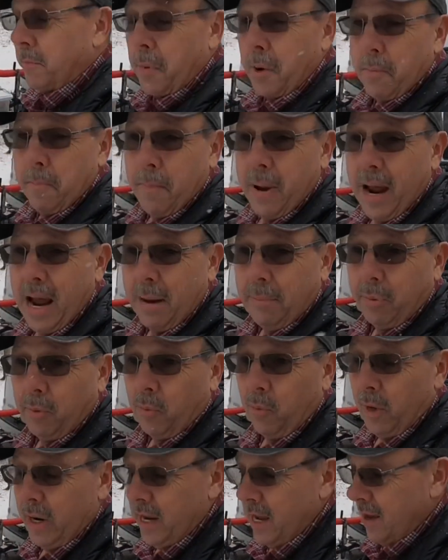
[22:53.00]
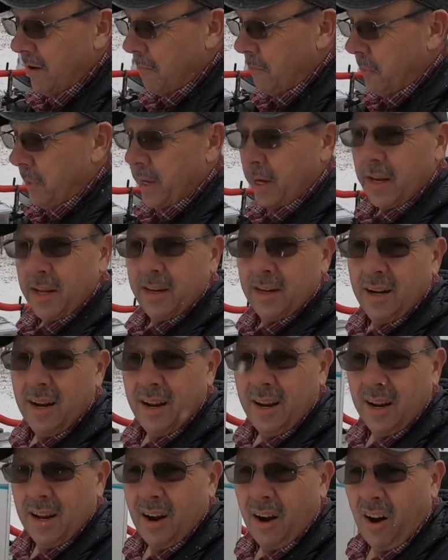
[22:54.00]
our map, we have been
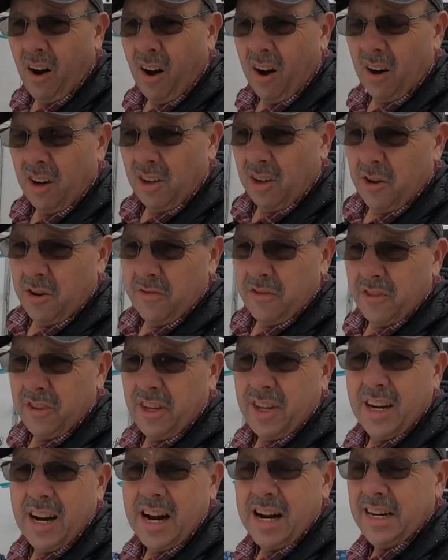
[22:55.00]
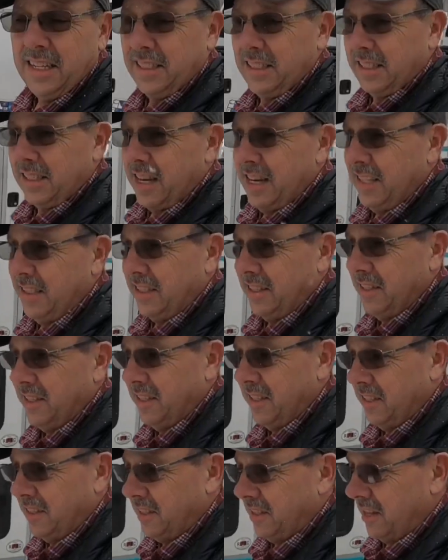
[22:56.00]
all over the United States in
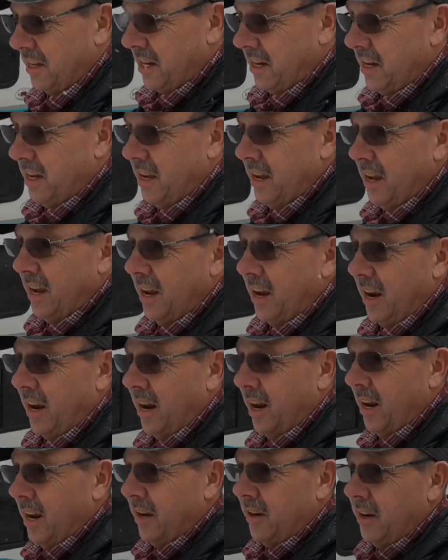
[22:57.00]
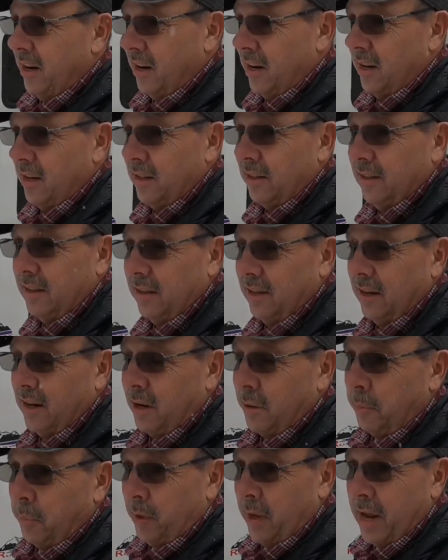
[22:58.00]
this thing, and
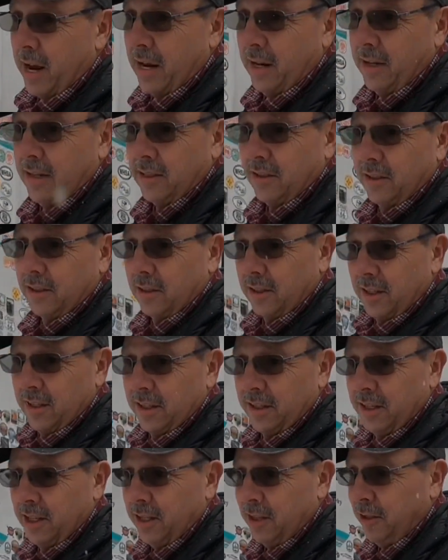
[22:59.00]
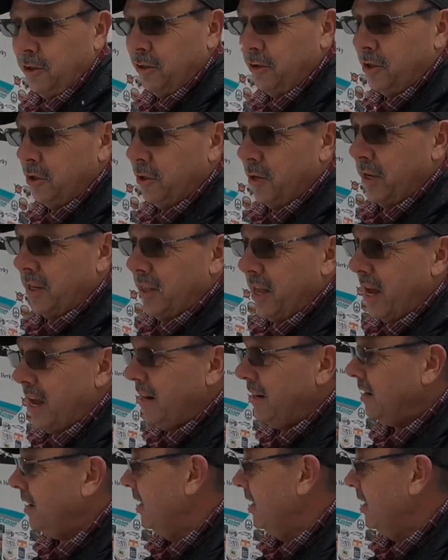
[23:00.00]
our plan is to continue doing that.